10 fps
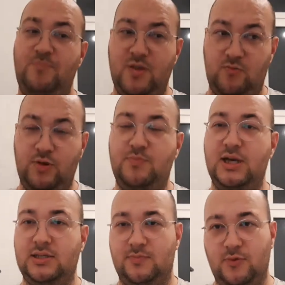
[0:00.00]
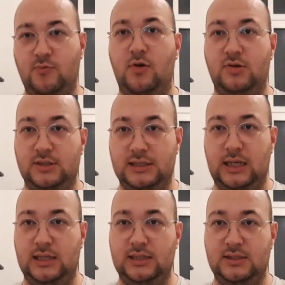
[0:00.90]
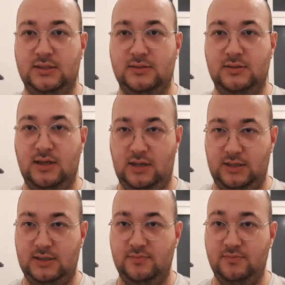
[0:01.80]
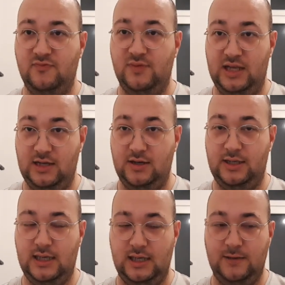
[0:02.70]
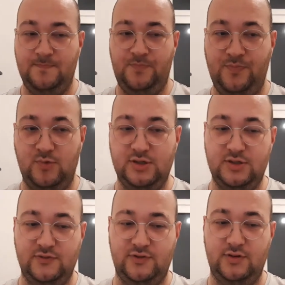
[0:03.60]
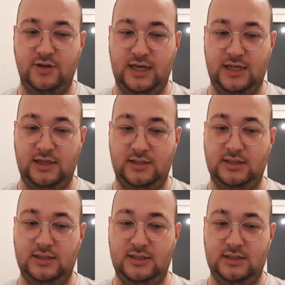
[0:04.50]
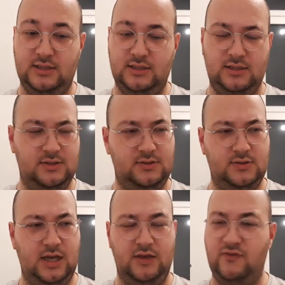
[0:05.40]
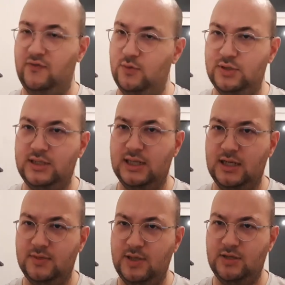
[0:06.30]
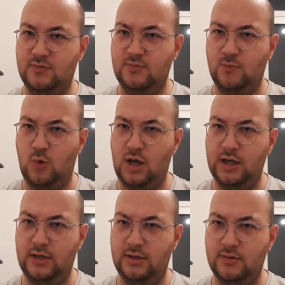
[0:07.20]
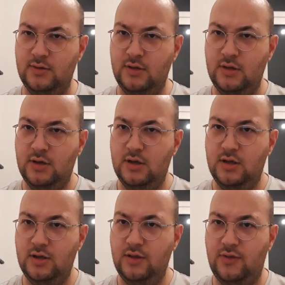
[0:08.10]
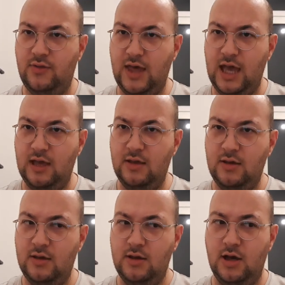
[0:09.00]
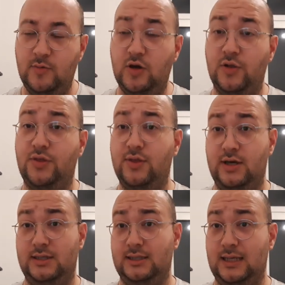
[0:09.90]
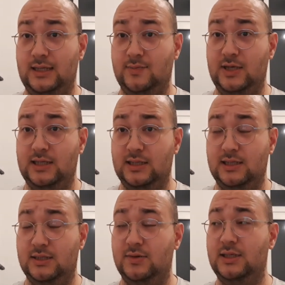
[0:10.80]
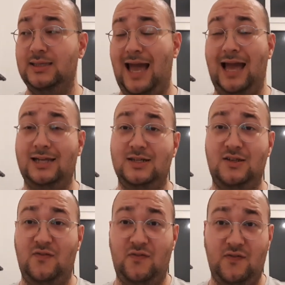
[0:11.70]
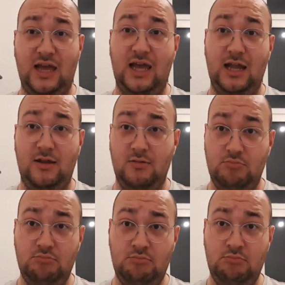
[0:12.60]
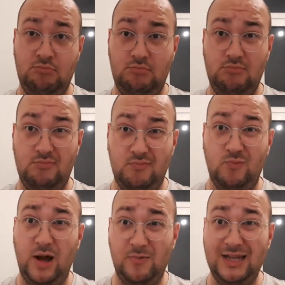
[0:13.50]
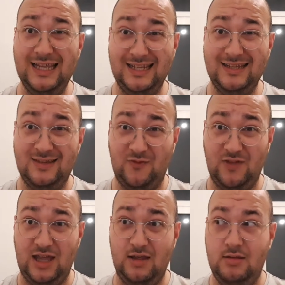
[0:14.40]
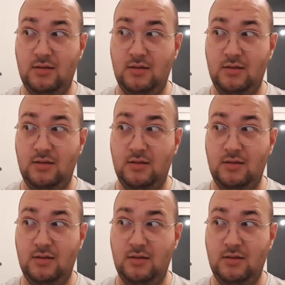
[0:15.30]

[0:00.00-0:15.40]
we picked up the wrong size item in IKEA we should have got a, a 40 centimeter wide thing and we got 30 centimeter. So it doesn't actually fit in where we need it to fit.